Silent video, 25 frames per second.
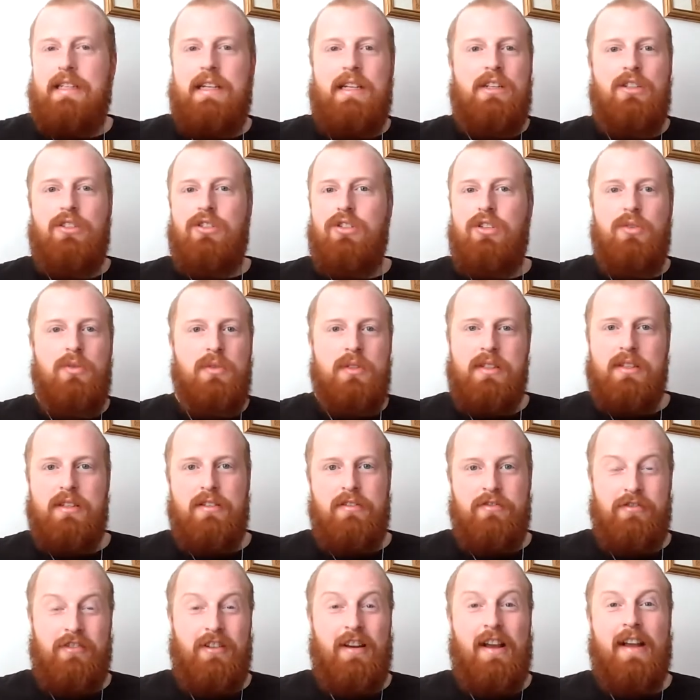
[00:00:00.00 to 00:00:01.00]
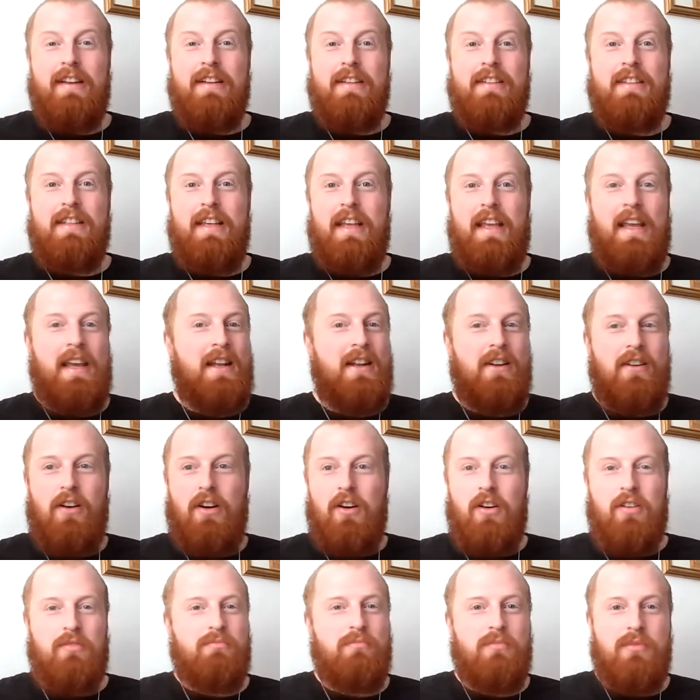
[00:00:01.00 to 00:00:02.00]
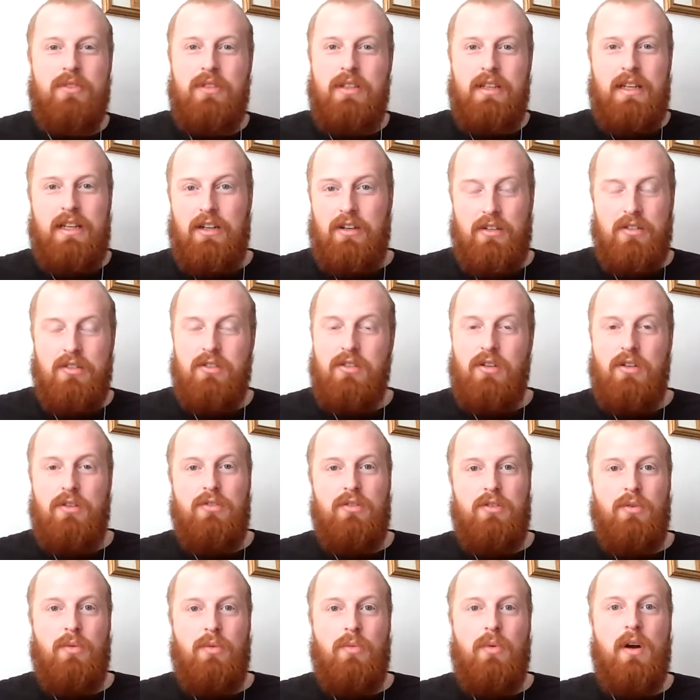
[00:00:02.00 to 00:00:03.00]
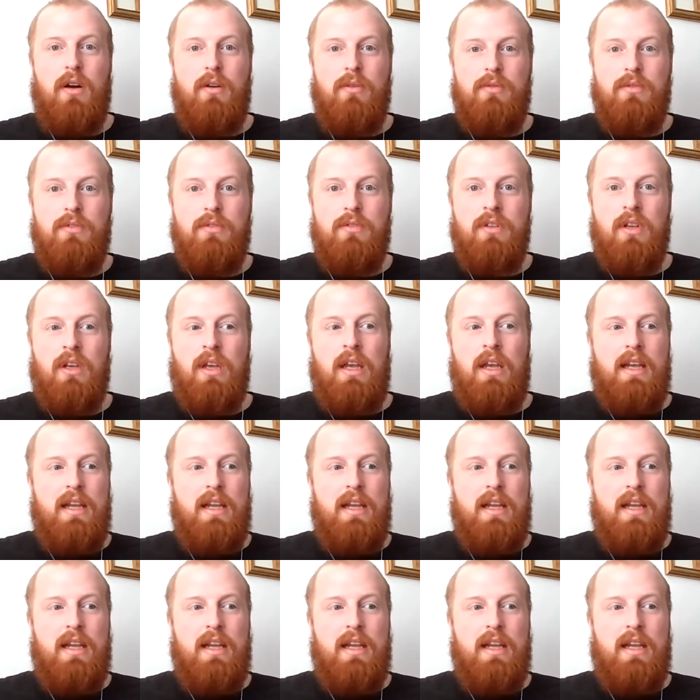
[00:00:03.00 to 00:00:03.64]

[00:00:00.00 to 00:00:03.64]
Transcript: an intuitive reality in our social worlds.